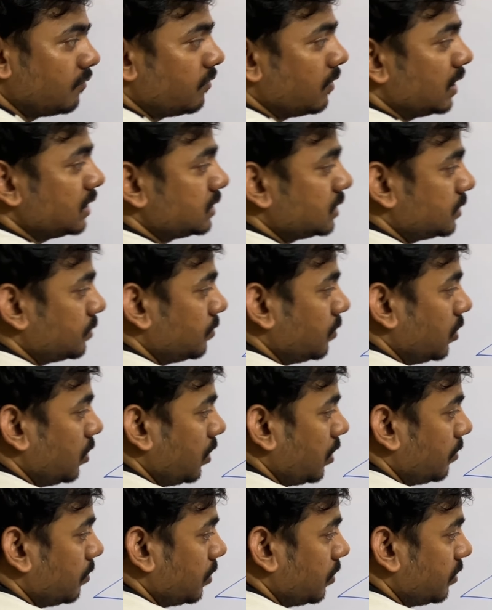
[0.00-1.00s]
First mole
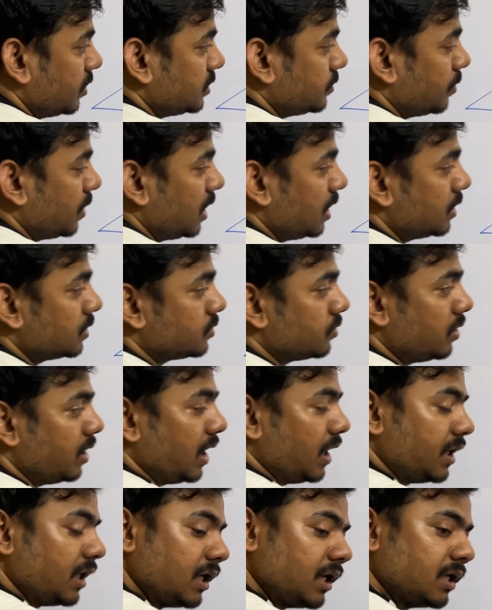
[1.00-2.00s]
of OH minus will
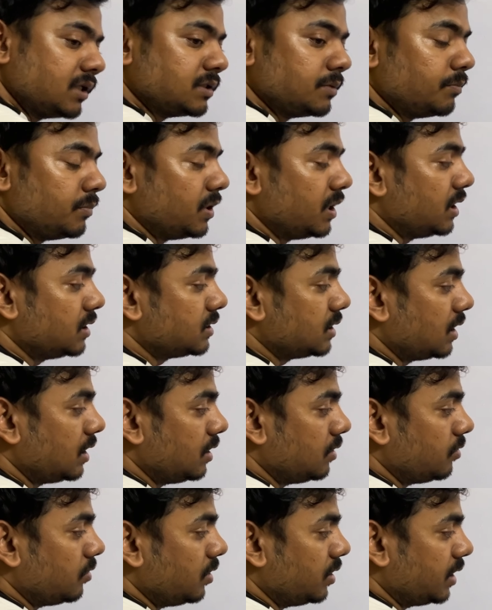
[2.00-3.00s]
attack as a base and
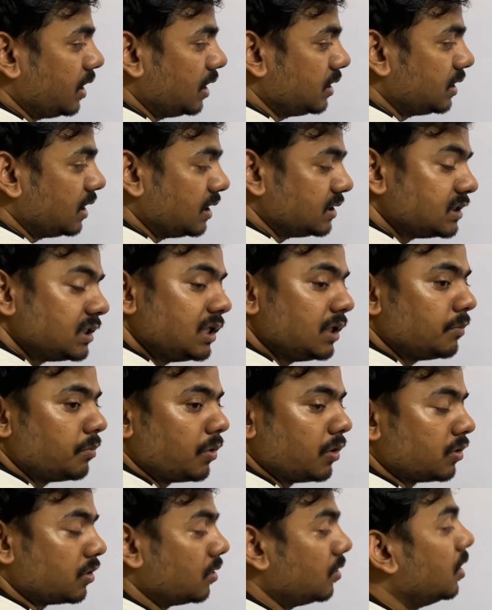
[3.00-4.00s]
it will take the acidic
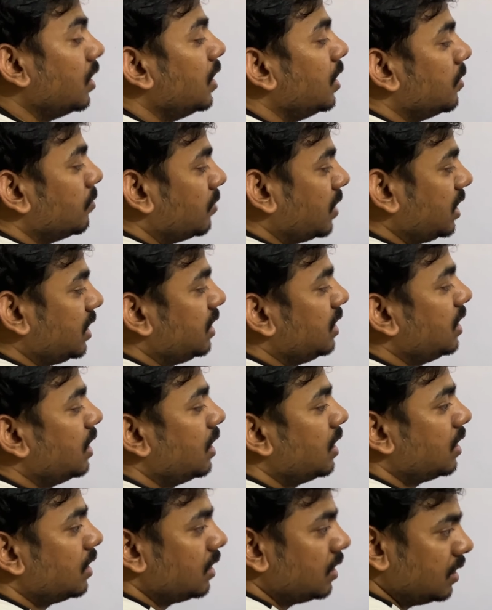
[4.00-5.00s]
proton. But
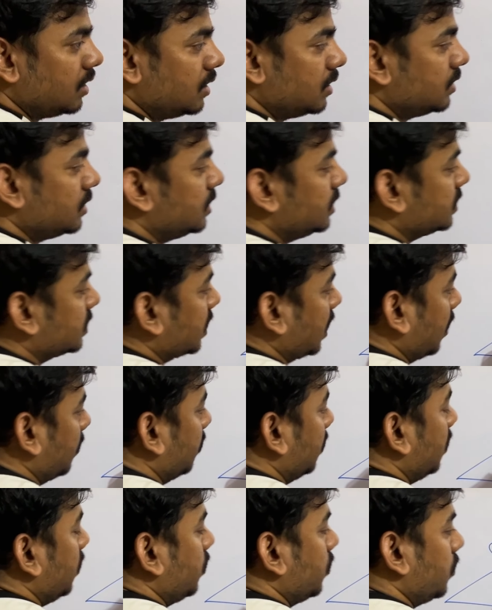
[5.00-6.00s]
here, this
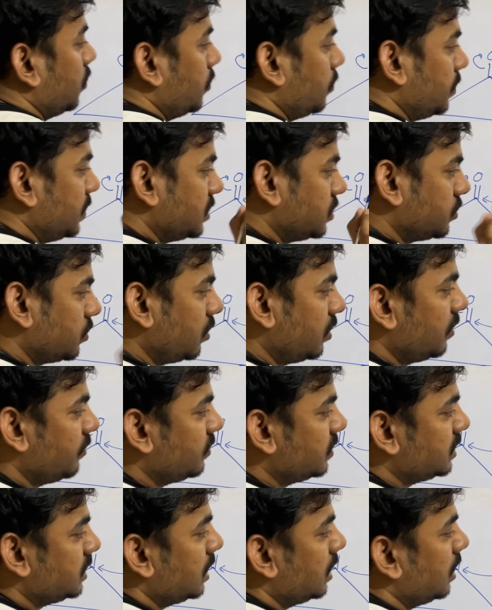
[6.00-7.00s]
carbonyl group is so
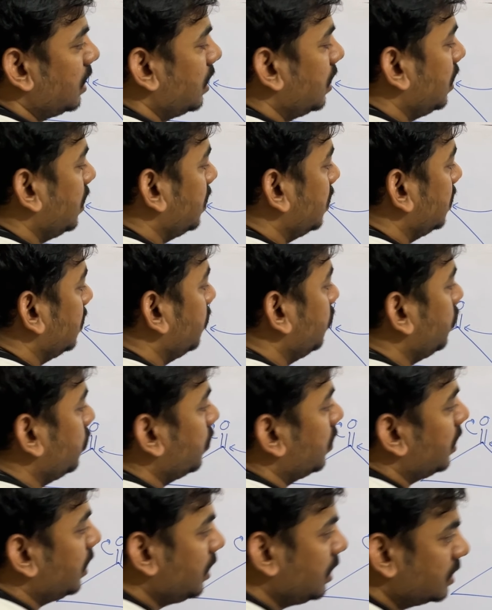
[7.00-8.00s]
deficient, and it, due to
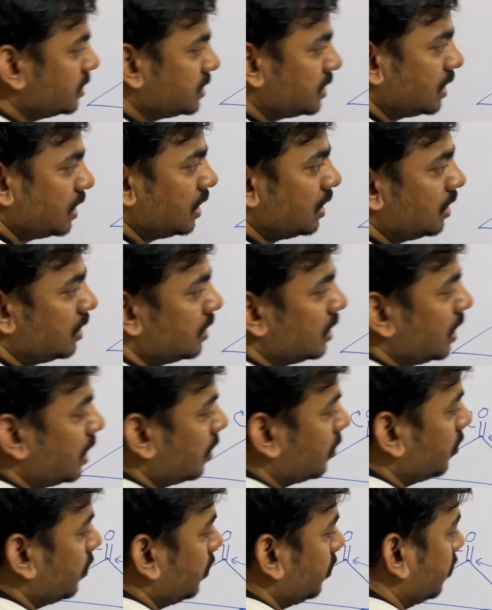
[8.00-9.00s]
ring strain, they are
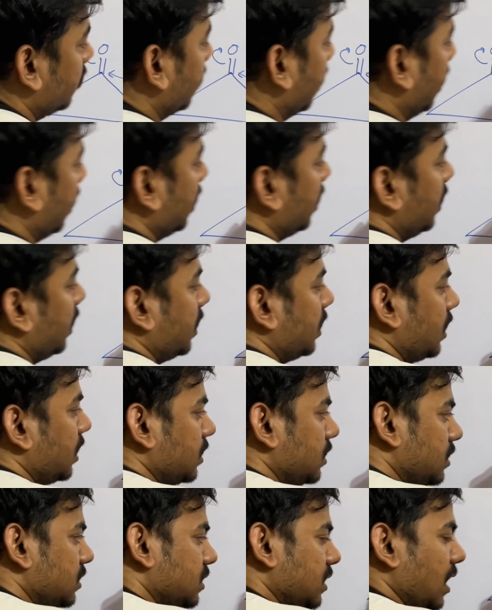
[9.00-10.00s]
going to directly attack
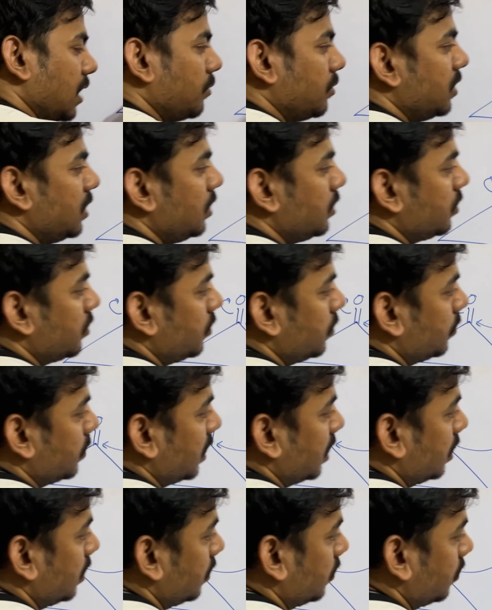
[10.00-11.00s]
this carbonyl group, and it